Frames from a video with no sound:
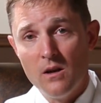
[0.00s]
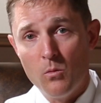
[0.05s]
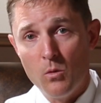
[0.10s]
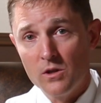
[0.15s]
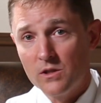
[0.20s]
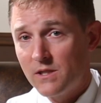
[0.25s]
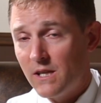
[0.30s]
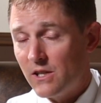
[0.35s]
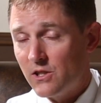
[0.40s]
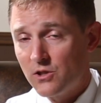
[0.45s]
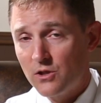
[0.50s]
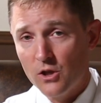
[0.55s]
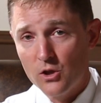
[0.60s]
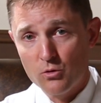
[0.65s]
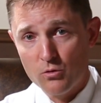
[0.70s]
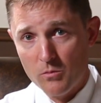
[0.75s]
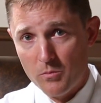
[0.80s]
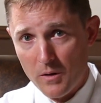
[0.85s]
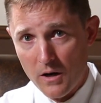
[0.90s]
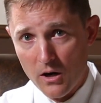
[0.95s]
Once that
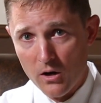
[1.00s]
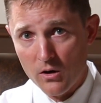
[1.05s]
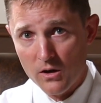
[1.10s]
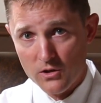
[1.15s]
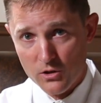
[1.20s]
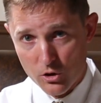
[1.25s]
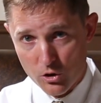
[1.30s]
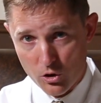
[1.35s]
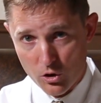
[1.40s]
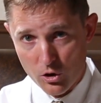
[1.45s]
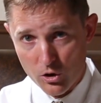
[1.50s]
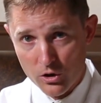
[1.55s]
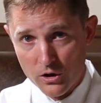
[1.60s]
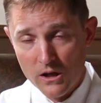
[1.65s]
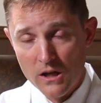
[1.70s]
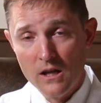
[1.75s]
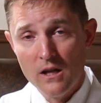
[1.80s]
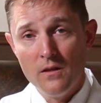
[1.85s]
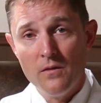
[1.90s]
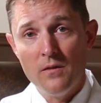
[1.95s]
stitch repair has occurred,